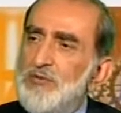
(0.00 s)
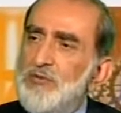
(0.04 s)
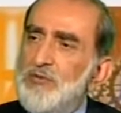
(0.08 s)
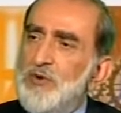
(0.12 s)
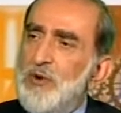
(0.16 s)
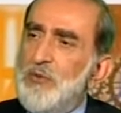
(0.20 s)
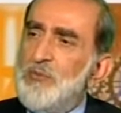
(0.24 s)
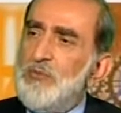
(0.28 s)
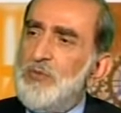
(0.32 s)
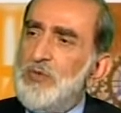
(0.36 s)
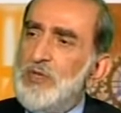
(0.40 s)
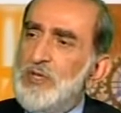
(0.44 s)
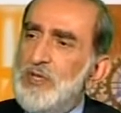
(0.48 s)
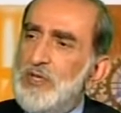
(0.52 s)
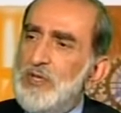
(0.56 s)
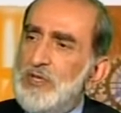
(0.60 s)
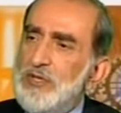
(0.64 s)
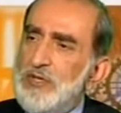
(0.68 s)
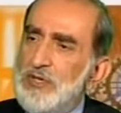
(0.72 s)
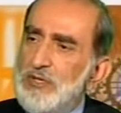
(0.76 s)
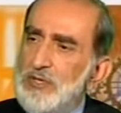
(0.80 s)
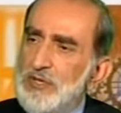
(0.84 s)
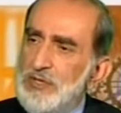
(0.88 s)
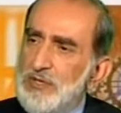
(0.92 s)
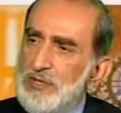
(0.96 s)
from
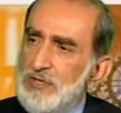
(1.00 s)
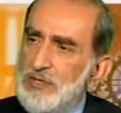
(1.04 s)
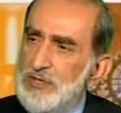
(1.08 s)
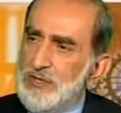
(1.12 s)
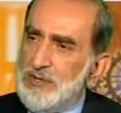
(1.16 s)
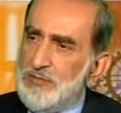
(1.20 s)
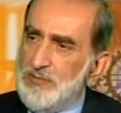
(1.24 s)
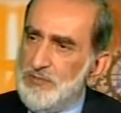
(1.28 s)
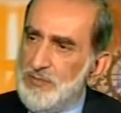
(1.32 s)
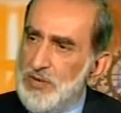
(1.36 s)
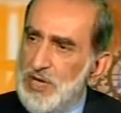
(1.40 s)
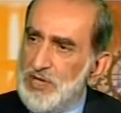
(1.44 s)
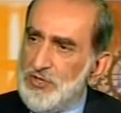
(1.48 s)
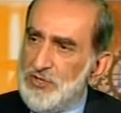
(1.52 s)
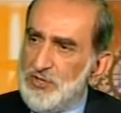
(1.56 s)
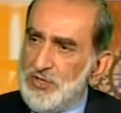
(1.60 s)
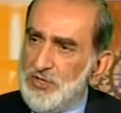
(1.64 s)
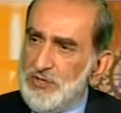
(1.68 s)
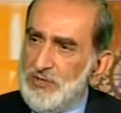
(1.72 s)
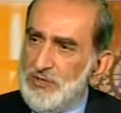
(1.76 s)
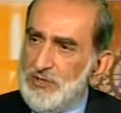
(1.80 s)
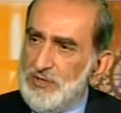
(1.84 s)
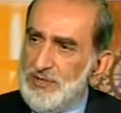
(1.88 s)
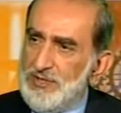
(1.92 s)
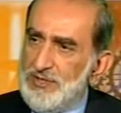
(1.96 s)
the uh,
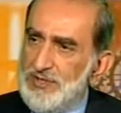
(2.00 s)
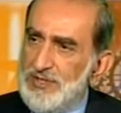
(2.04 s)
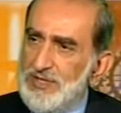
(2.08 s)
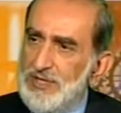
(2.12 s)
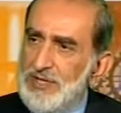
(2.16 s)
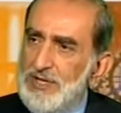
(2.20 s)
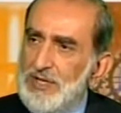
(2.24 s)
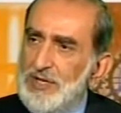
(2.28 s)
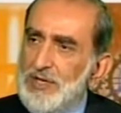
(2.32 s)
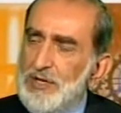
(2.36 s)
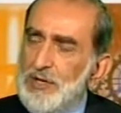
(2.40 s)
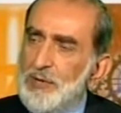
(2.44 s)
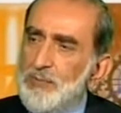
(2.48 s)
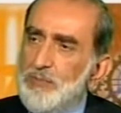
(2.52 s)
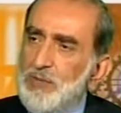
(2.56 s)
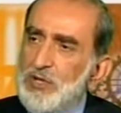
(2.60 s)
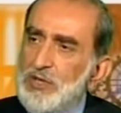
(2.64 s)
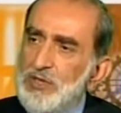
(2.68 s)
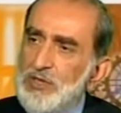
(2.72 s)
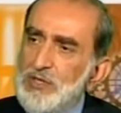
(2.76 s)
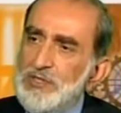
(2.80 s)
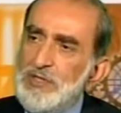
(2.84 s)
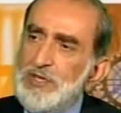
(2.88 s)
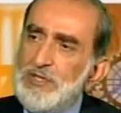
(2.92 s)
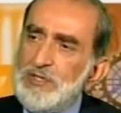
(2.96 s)
pension.
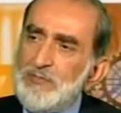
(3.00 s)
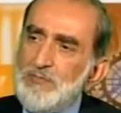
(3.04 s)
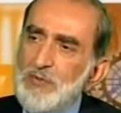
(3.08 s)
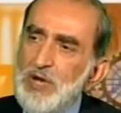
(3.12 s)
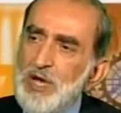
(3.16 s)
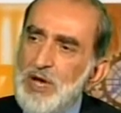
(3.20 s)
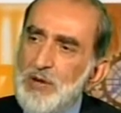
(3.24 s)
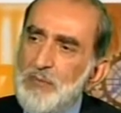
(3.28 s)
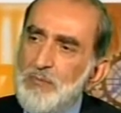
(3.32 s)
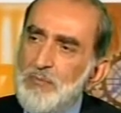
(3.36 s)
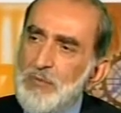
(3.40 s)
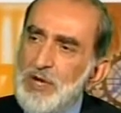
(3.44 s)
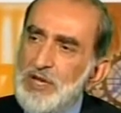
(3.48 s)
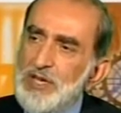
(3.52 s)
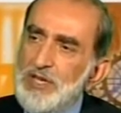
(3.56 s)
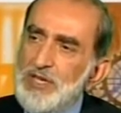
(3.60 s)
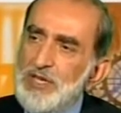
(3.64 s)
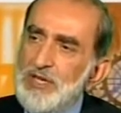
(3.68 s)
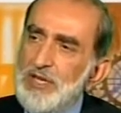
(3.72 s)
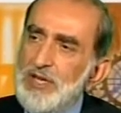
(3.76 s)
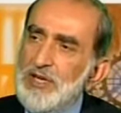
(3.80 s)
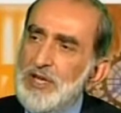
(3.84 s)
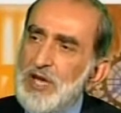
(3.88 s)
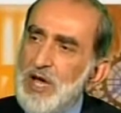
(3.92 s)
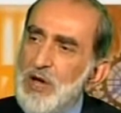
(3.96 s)
But this is uh,
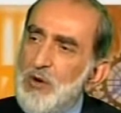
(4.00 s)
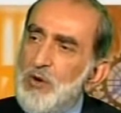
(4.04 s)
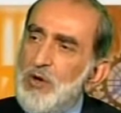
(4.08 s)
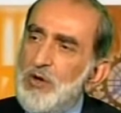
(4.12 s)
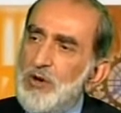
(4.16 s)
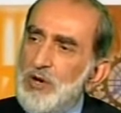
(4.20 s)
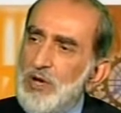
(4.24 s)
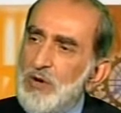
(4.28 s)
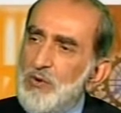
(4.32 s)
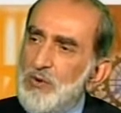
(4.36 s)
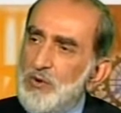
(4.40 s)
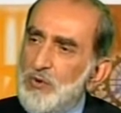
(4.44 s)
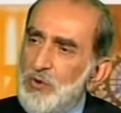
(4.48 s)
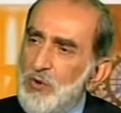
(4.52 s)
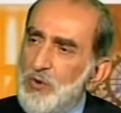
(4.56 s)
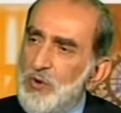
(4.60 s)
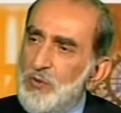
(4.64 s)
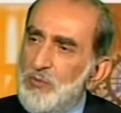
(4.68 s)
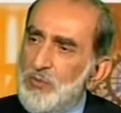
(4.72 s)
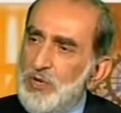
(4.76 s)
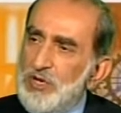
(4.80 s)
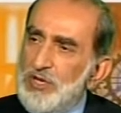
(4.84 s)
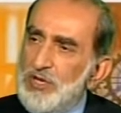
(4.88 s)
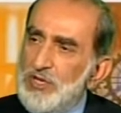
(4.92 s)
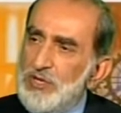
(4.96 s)
money and our, our
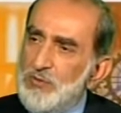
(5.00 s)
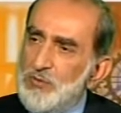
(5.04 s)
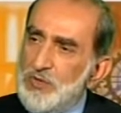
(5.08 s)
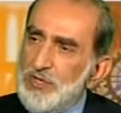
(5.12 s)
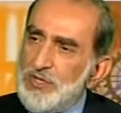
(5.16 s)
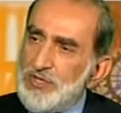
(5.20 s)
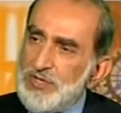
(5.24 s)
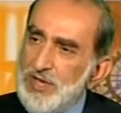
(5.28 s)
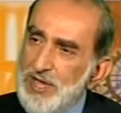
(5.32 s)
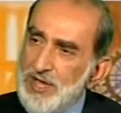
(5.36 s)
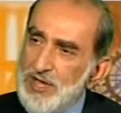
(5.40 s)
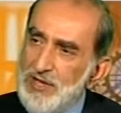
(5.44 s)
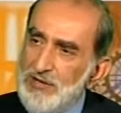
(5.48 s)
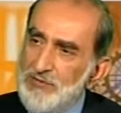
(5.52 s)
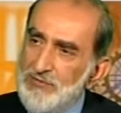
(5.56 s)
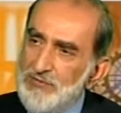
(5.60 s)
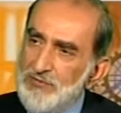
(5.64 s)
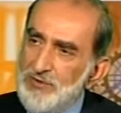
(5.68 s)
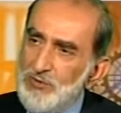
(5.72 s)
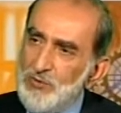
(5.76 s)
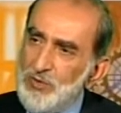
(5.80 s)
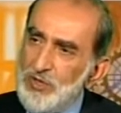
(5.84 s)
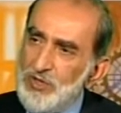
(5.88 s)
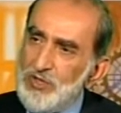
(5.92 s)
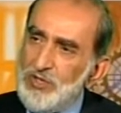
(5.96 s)
own money we
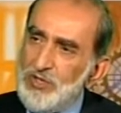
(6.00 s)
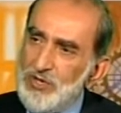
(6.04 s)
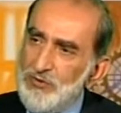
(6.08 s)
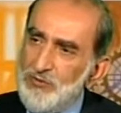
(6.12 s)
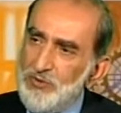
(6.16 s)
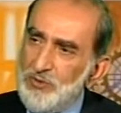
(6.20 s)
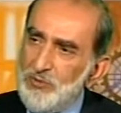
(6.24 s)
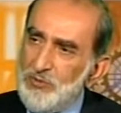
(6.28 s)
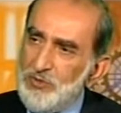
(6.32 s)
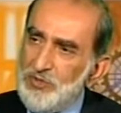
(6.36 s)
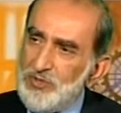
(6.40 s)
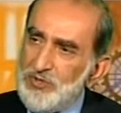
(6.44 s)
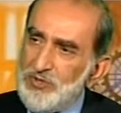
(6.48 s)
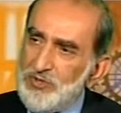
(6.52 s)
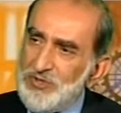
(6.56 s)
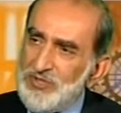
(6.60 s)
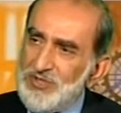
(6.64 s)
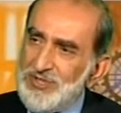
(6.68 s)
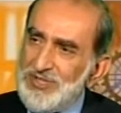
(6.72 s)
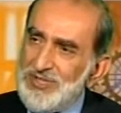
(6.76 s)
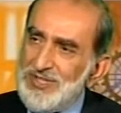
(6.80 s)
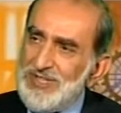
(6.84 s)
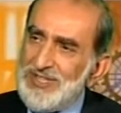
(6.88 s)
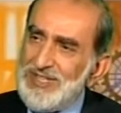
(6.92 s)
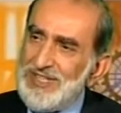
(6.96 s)
save with the
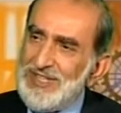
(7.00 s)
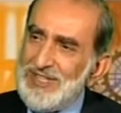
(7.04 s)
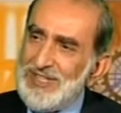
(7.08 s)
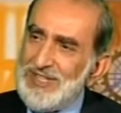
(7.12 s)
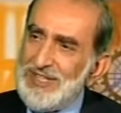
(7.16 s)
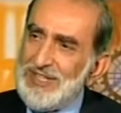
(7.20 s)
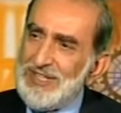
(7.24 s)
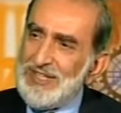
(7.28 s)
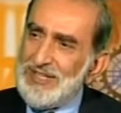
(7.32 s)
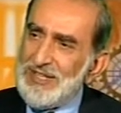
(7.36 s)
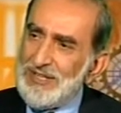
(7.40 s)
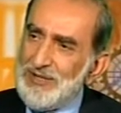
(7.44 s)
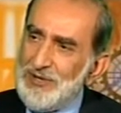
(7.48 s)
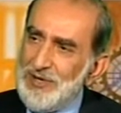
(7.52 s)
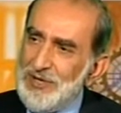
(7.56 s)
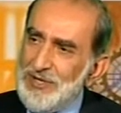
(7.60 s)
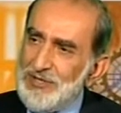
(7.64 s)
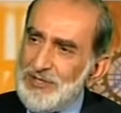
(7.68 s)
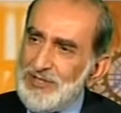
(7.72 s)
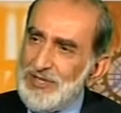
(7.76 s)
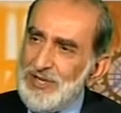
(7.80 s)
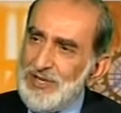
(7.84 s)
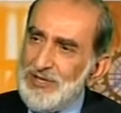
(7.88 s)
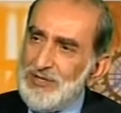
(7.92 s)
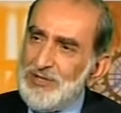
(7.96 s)
government, uh,
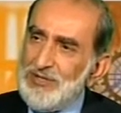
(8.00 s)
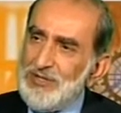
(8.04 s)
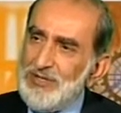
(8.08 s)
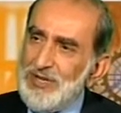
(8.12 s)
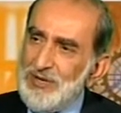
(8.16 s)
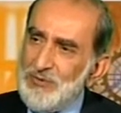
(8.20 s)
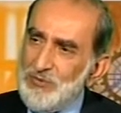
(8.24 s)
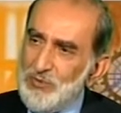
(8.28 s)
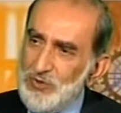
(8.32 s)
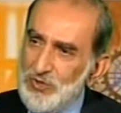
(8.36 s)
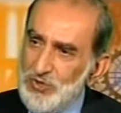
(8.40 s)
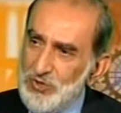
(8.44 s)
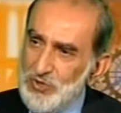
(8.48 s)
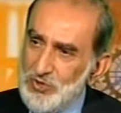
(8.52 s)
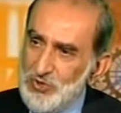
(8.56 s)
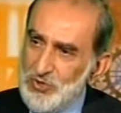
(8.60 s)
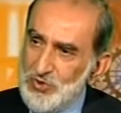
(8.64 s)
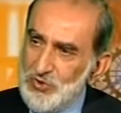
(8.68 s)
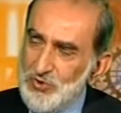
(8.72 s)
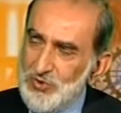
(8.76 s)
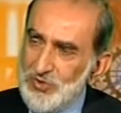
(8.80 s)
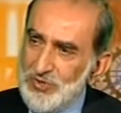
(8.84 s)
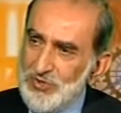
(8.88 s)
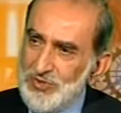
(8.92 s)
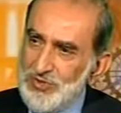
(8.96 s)
right, and, and with
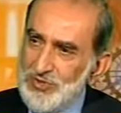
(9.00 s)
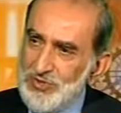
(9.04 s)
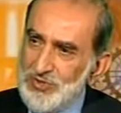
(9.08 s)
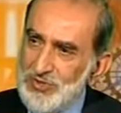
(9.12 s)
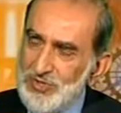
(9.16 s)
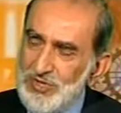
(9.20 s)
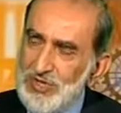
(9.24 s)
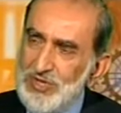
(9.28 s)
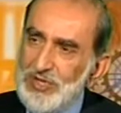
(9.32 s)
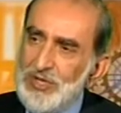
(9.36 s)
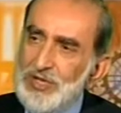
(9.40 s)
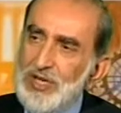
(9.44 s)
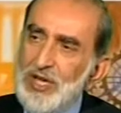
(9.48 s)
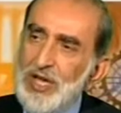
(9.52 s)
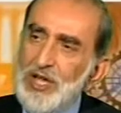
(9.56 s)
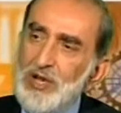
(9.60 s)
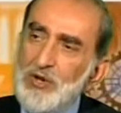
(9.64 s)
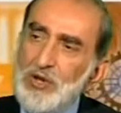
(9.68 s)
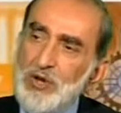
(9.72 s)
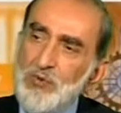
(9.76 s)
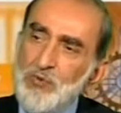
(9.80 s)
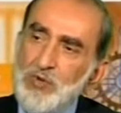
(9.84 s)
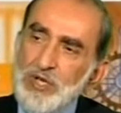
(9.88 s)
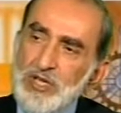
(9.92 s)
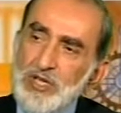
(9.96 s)
insurance,
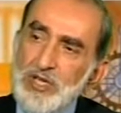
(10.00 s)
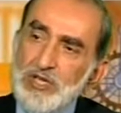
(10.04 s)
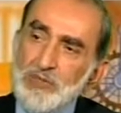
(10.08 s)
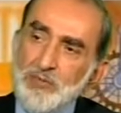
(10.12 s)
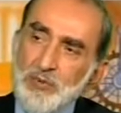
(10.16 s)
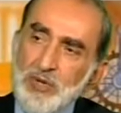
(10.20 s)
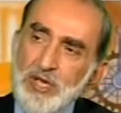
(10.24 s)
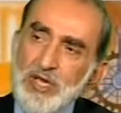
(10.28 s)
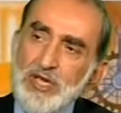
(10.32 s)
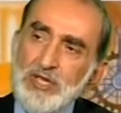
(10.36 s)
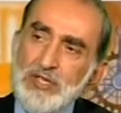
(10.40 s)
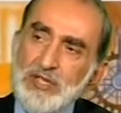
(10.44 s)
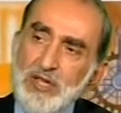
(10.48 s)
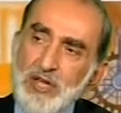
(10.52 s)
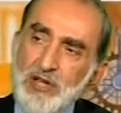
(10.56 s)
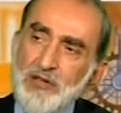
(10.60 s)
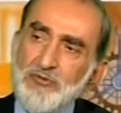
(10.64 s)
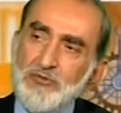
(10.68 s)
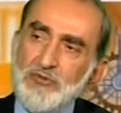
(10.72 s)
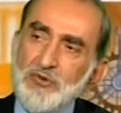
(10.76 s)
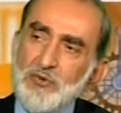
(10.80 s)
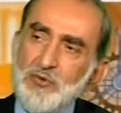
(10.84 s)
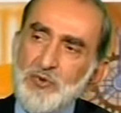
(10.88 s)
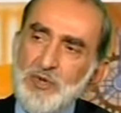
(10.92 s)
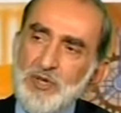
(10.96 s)
and then we get paid
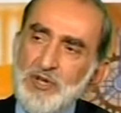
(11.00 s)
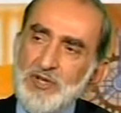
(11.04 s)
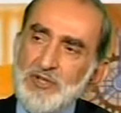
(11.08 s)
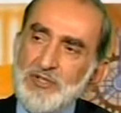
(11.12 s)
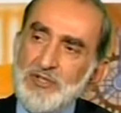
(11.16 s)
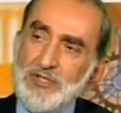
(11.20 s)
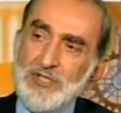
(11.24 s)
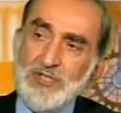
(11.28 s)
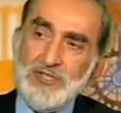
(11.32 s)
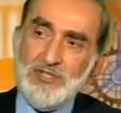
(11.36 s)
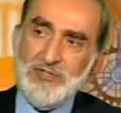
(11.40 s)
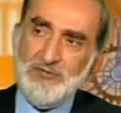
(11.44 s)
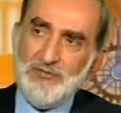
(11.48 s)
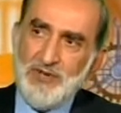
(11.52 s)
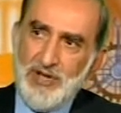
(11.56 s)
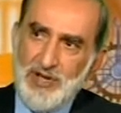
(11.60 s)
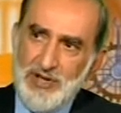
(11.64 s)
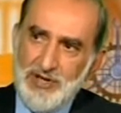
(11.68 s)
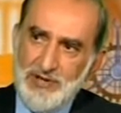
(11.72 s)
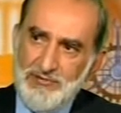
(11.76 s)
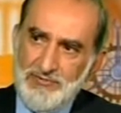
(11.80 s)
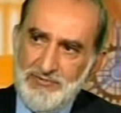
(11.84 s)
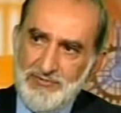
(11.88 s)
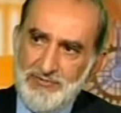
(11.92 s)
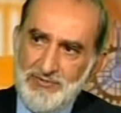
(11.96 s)
after we are
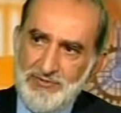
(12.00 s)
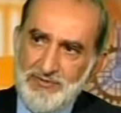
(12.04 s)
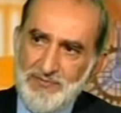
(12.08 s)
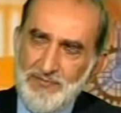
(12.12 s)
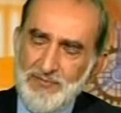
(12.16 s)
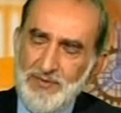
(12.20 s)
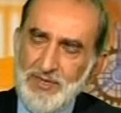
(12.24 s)
65.